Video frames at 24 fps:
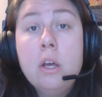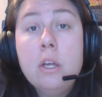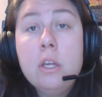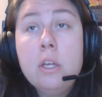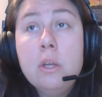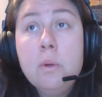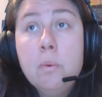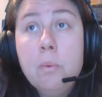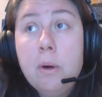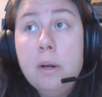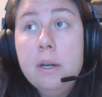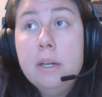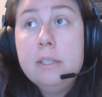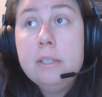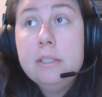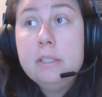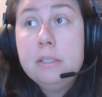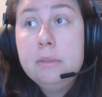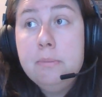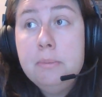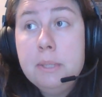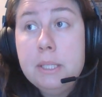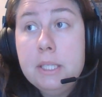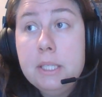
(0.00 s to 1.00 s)
You want it
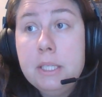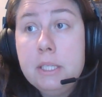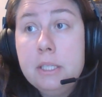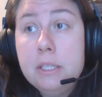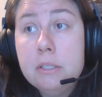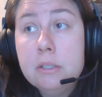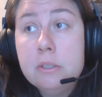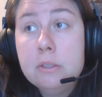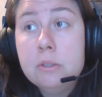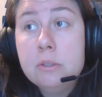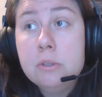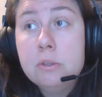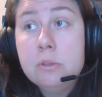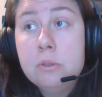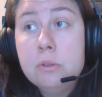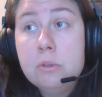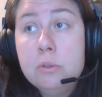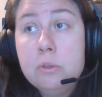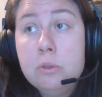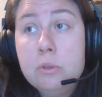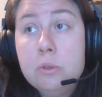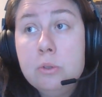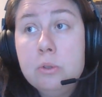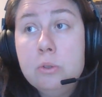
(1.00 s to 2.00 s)
to be
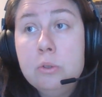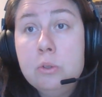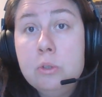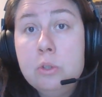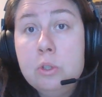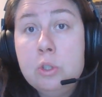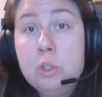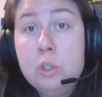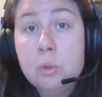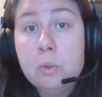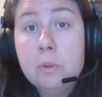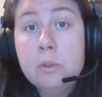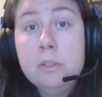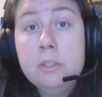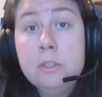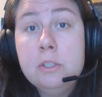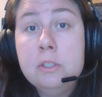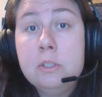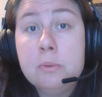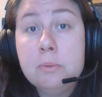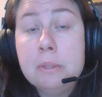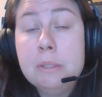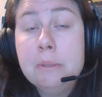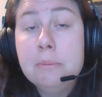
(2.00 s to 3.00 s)
short and
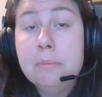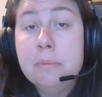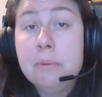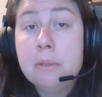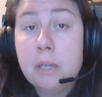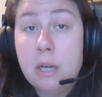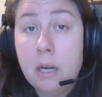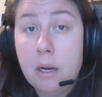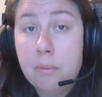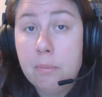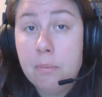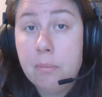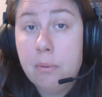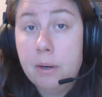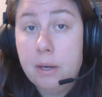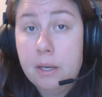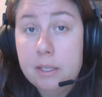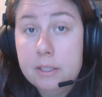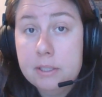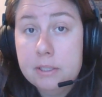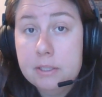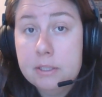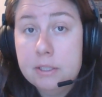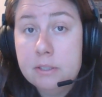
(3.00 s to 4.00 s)
sweet but
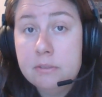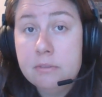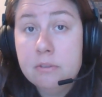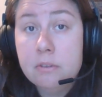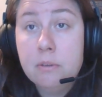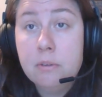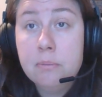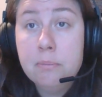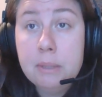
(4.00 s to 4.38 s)
comprehensive,